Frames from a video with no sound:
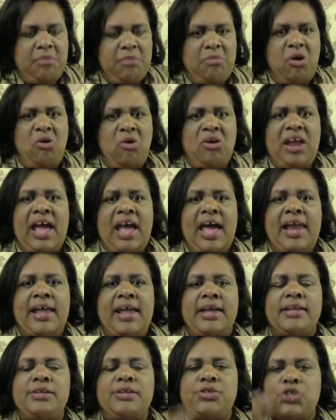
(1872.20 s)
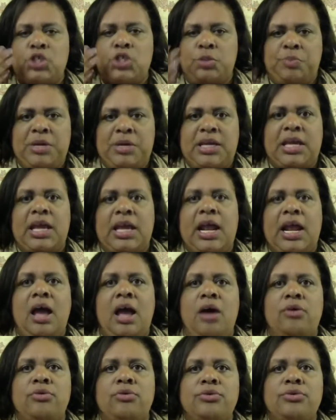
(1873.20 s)
Emote at it. Speak
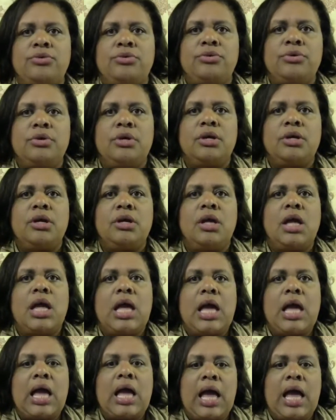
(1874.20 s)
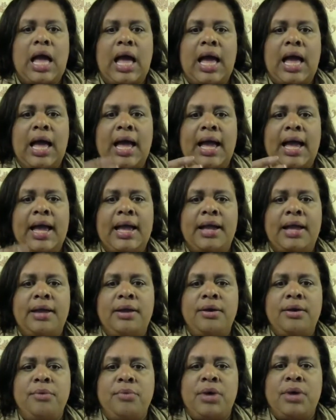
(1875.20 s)
it out.
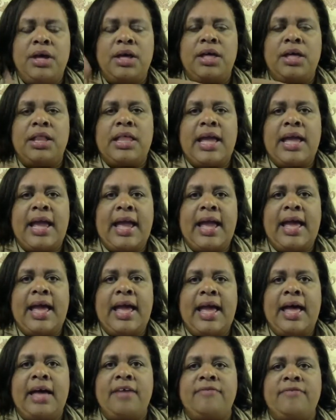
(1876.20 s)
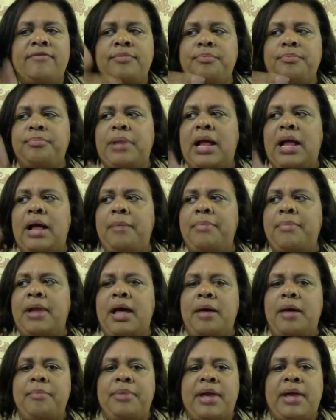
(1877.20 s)
I will have
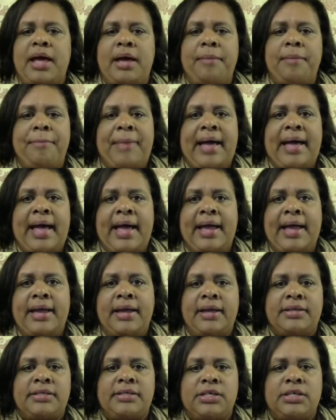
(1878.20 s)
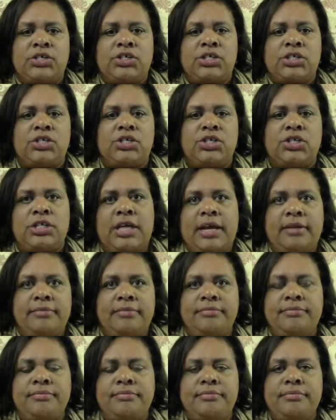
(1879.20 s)
blah, blah by such and such a
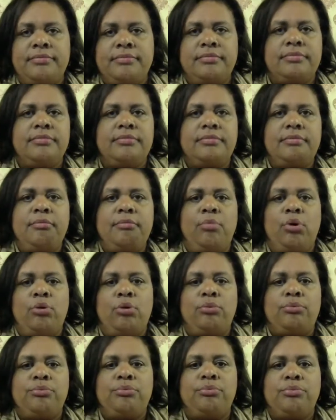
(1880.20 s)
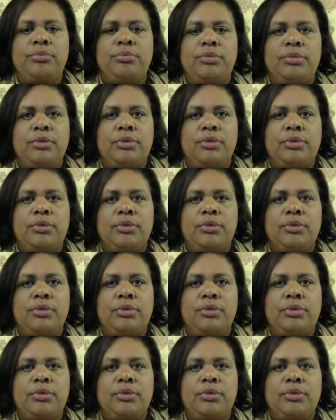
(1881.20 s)
date. Boom.